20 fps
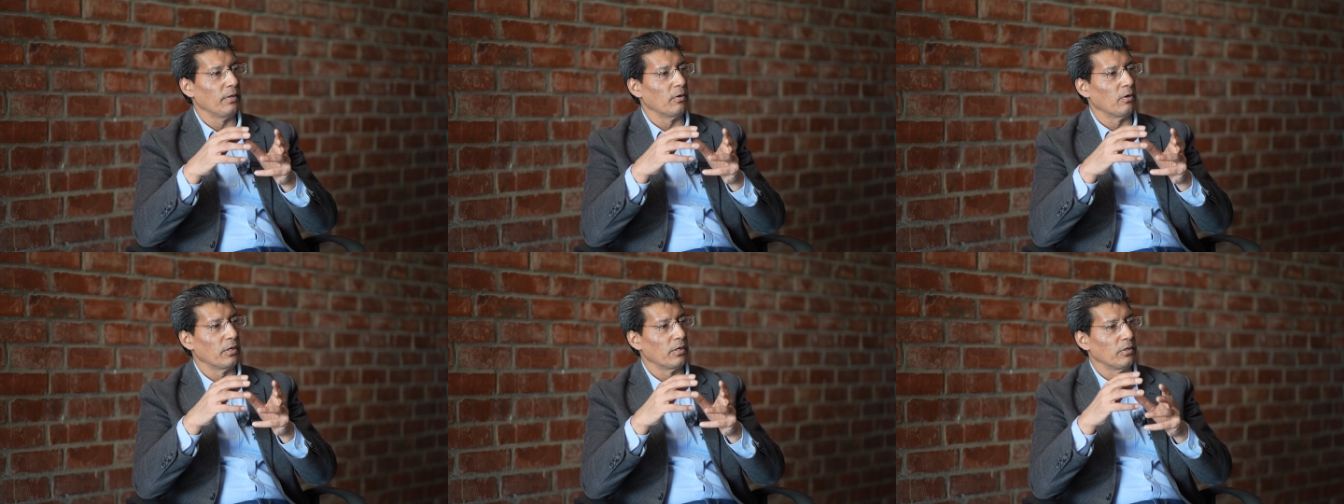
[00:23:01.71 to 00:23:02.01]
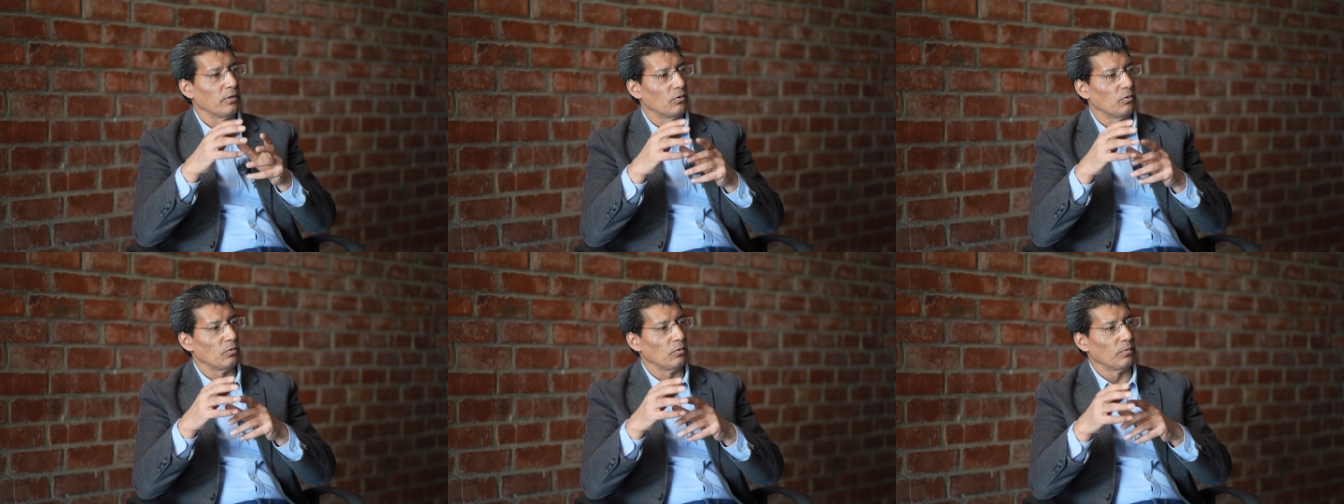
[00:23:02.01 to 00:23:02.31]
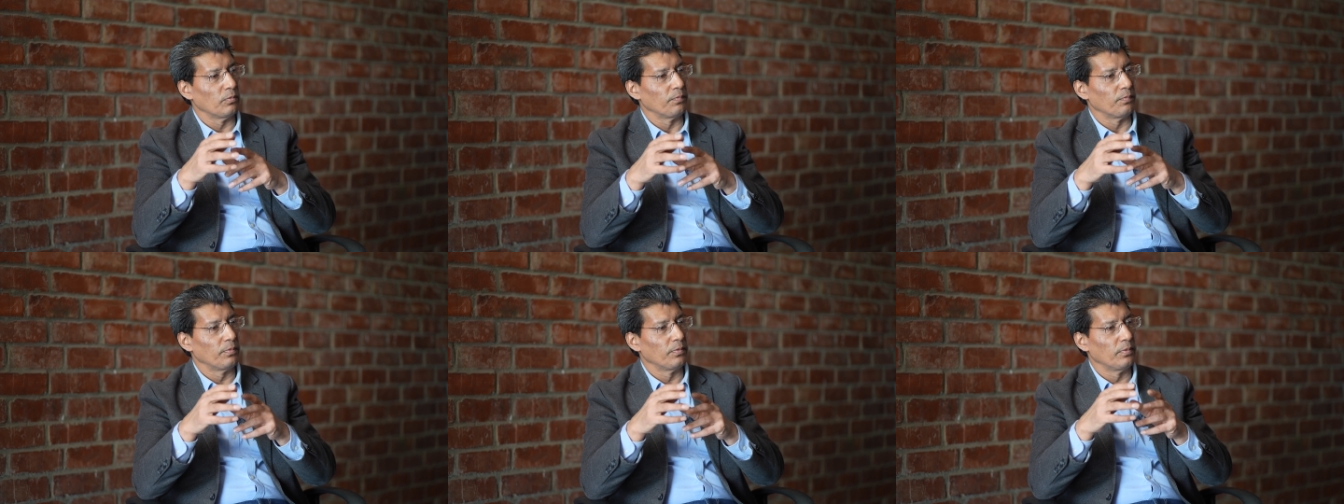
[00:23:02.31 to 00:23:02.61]
in order
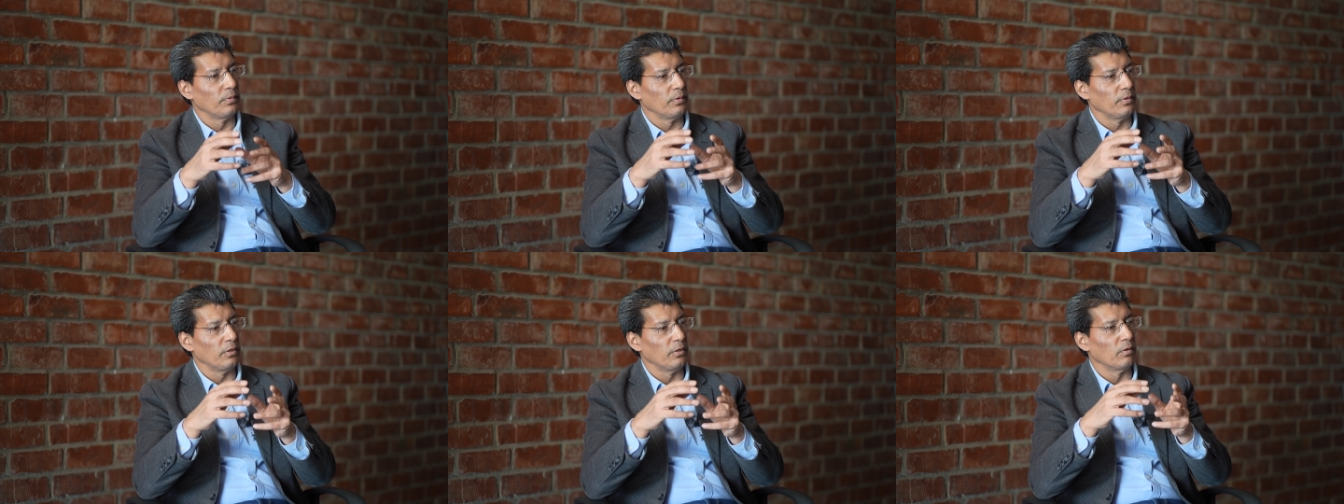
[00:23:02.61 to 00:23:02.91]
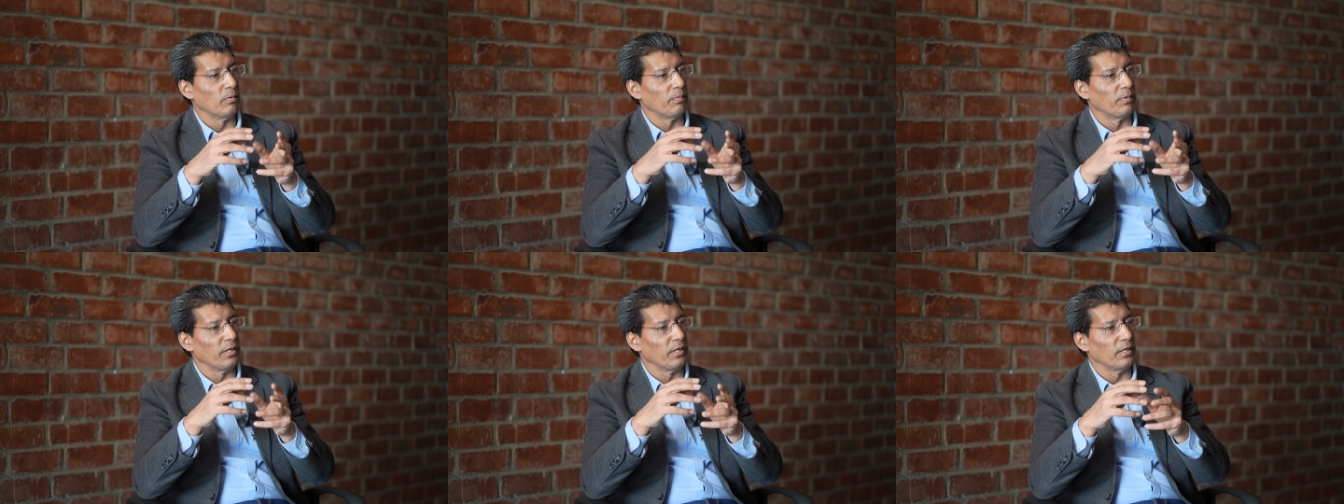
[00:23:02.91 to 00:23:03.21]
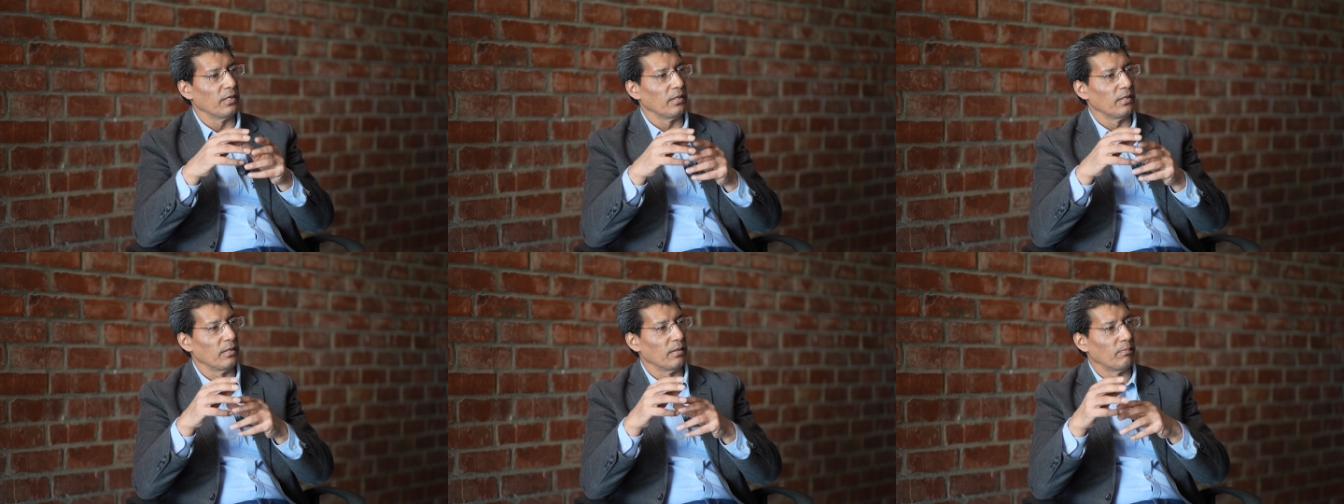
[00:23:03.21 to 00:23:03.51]
to
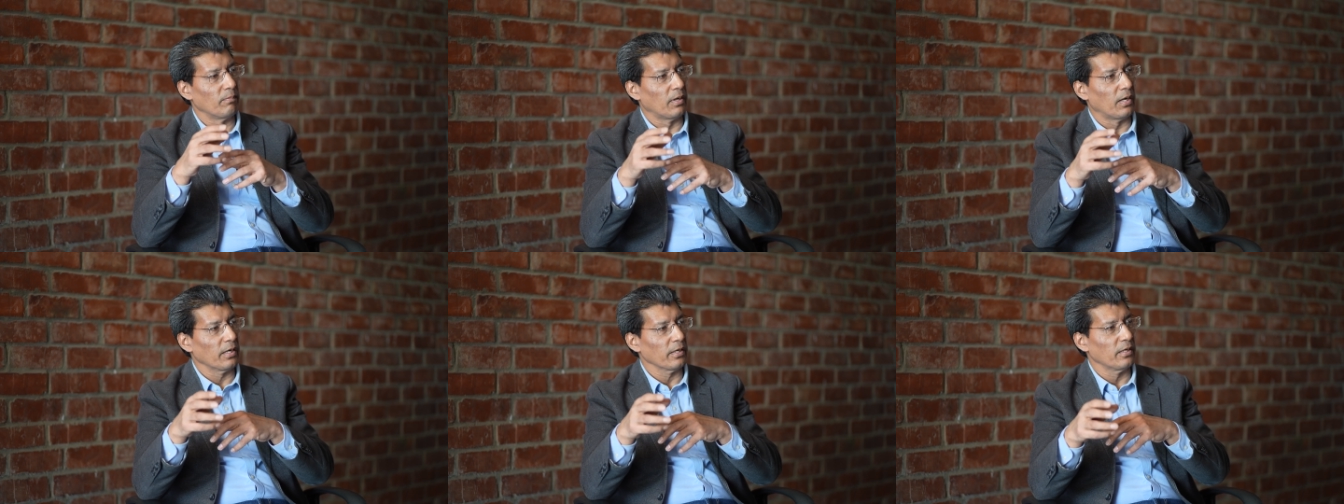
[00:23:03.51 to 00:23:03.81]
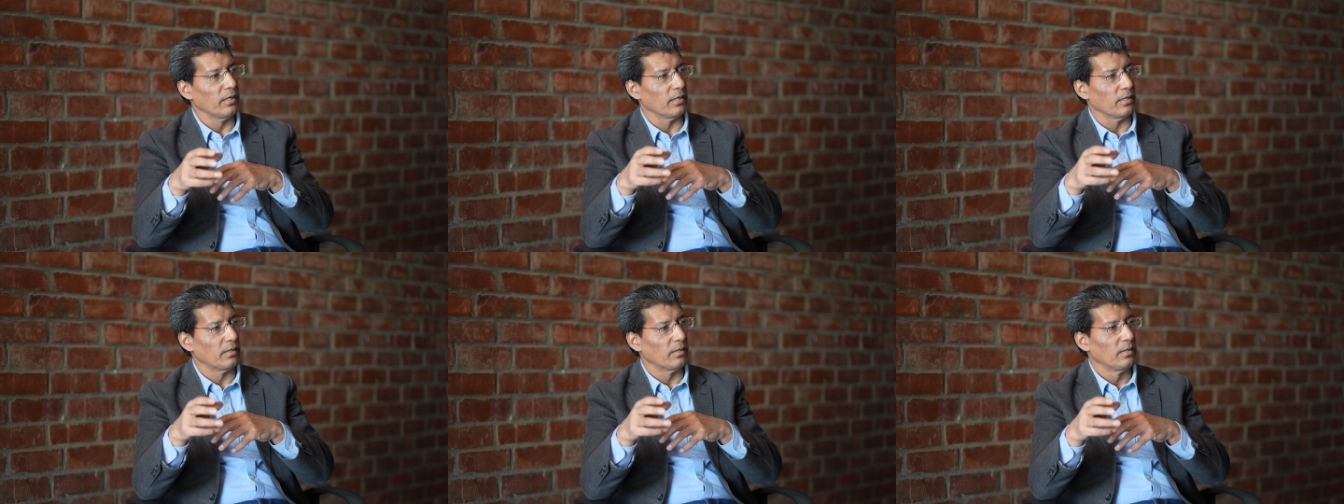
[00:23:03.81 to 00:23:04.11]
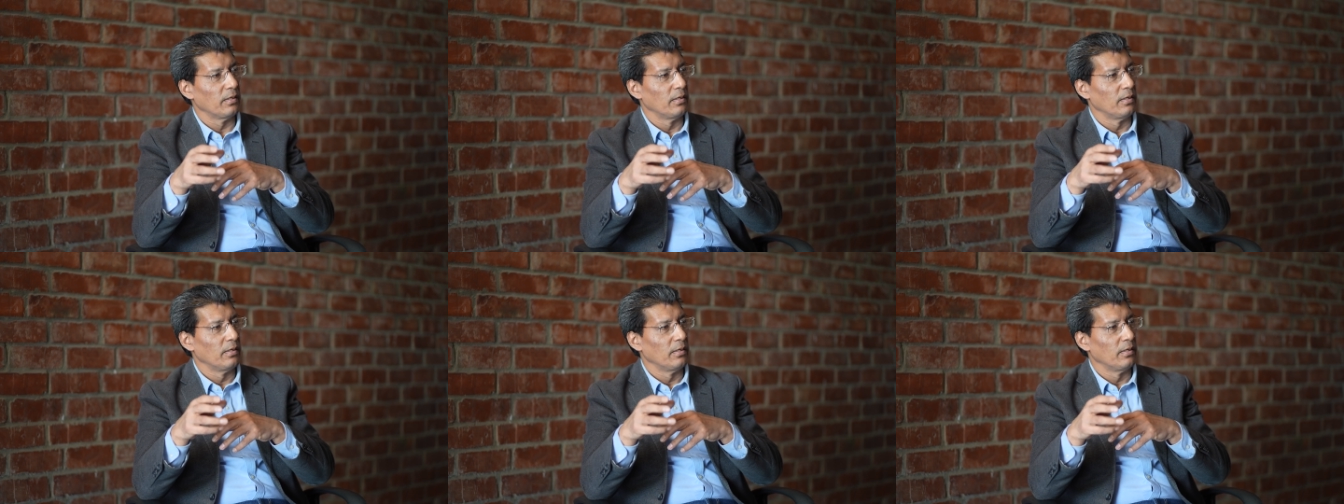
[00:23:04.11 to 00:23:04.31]
bring in the market,